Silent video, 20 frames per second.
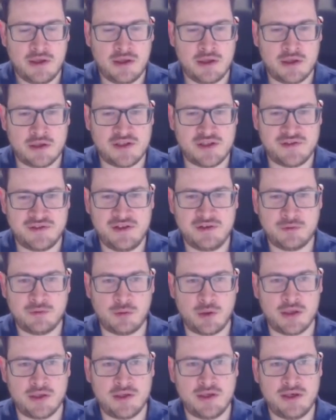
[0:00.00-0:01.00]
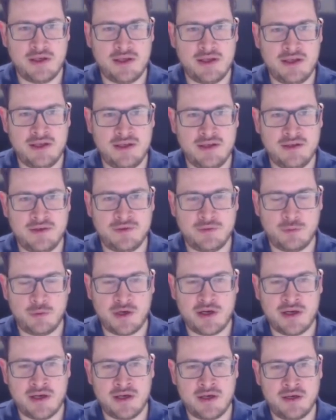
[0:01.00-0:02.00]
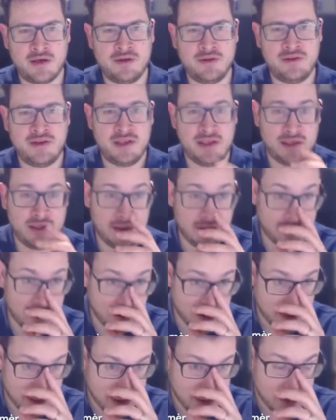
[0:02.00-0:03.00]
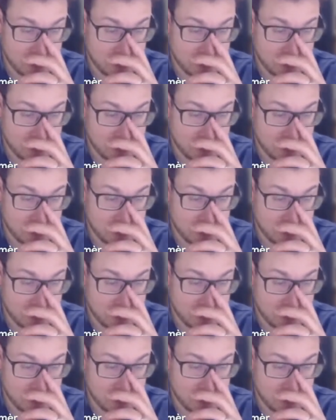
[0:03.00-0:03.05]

which is this one, is where the